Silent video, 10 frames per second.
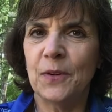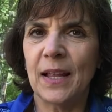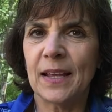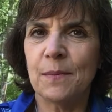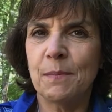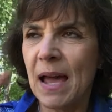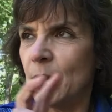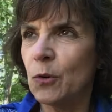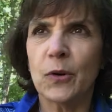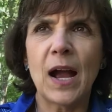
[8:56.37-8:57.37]
like a
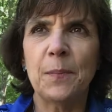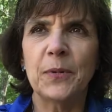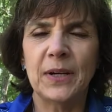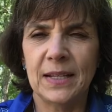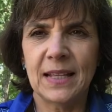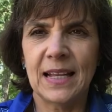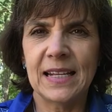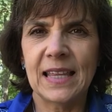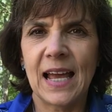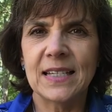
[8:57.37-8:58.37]
monocrop or anything
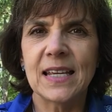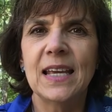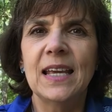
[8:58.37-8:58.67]
like that.